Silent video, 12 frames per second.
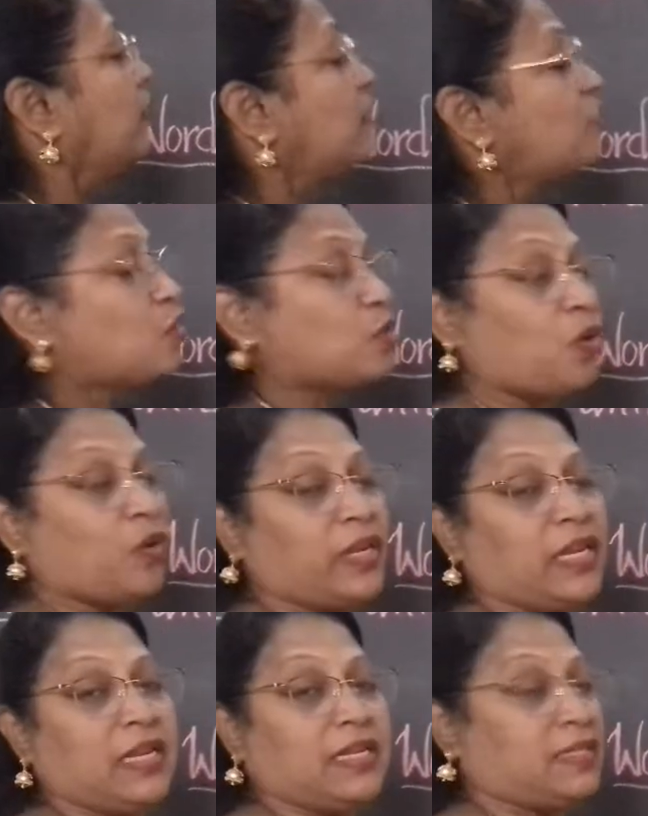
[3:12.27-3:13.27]
this story
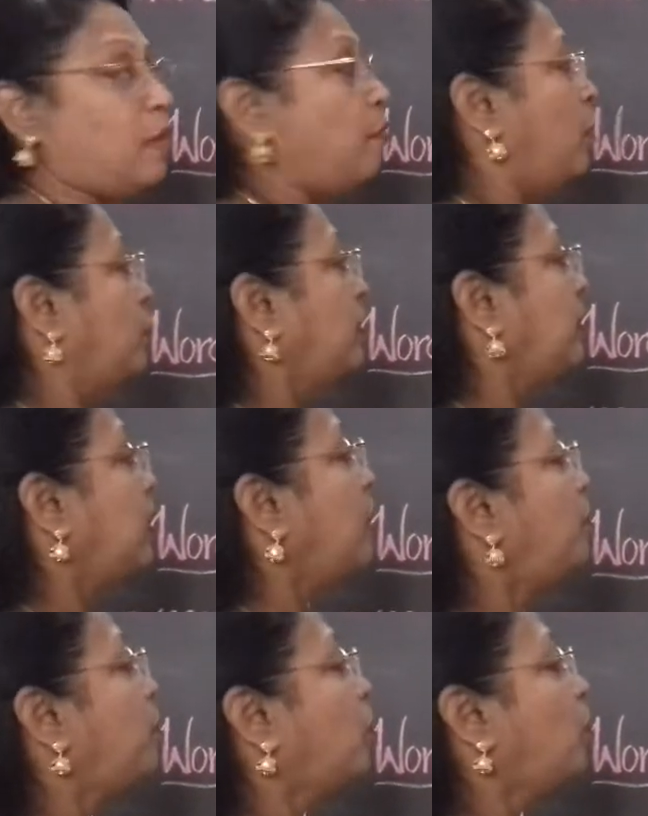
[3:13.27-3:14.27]
is about
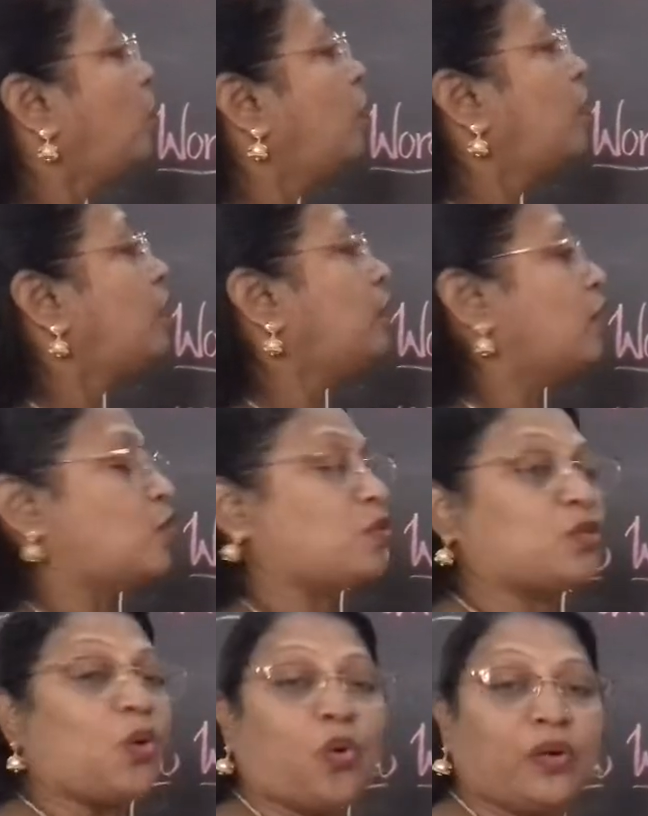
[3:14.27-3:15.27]
Deepu, the
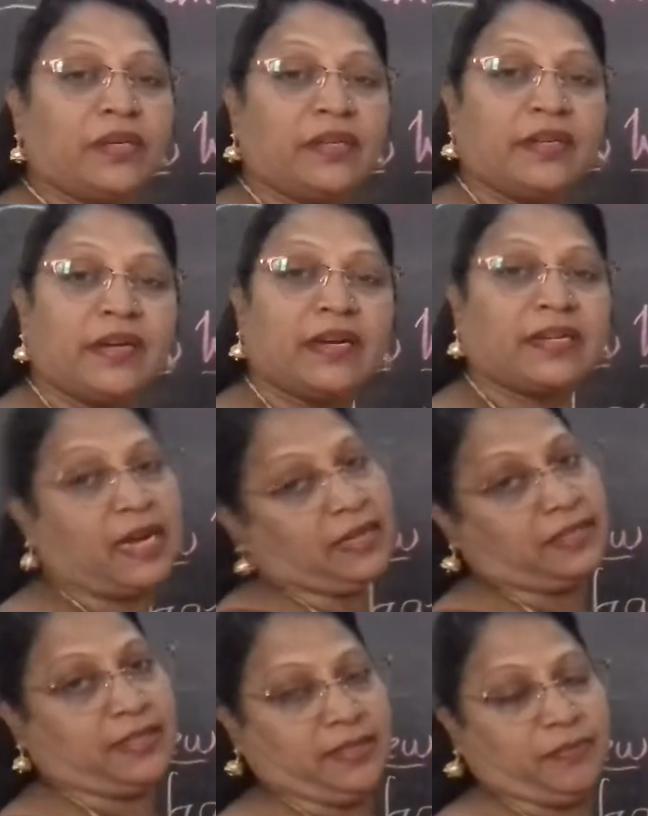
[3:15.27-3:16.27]
stone
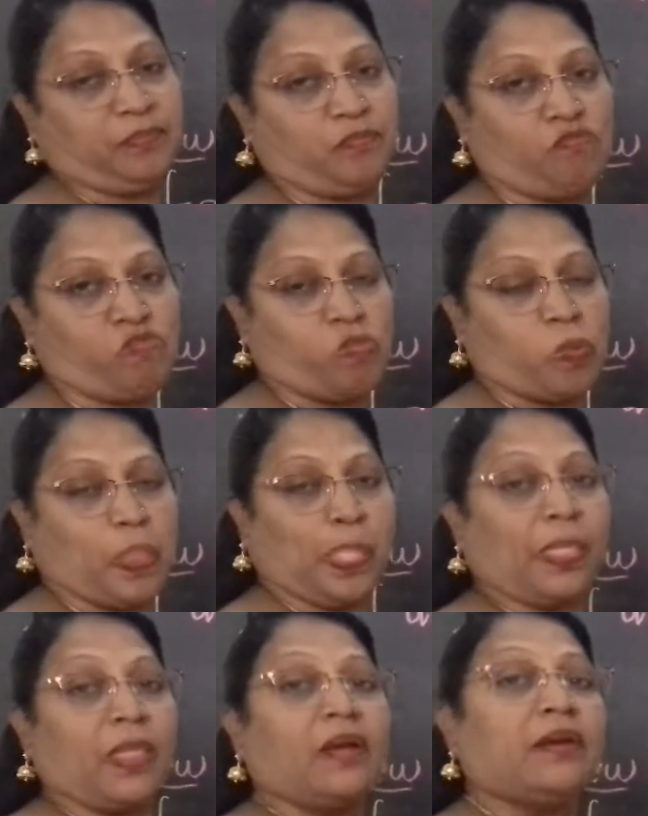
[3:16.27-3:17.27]
cutter.
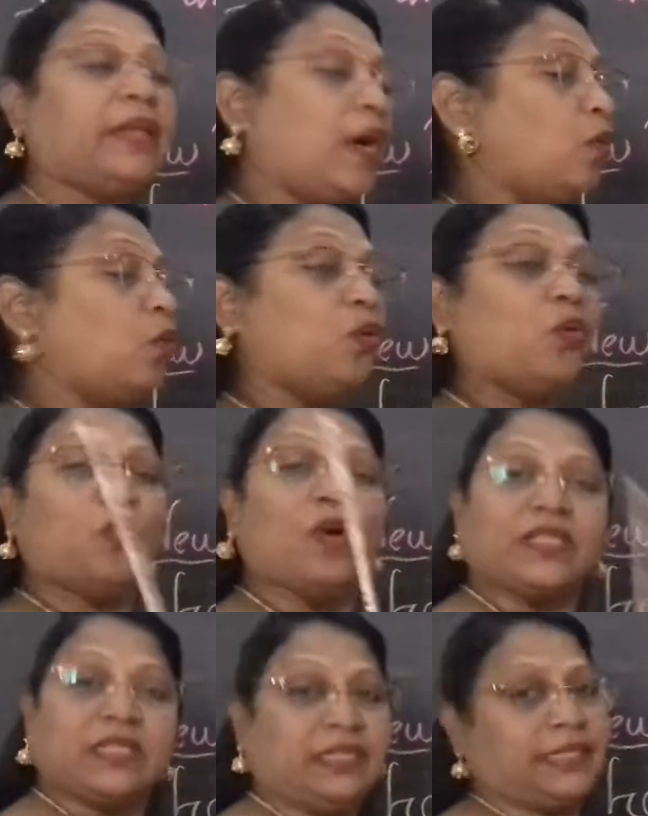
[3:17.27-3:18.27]
Now, who
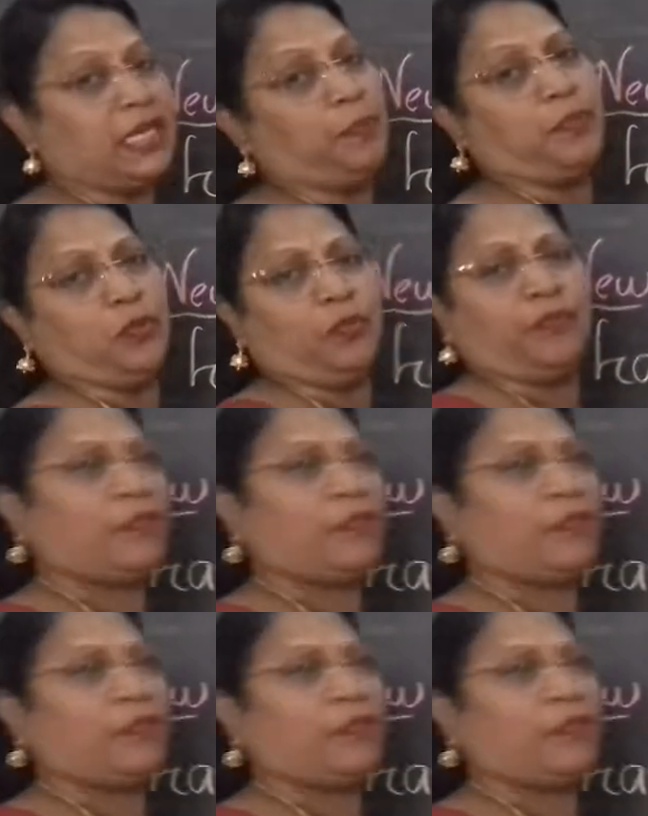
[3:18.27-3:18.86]
was Deepu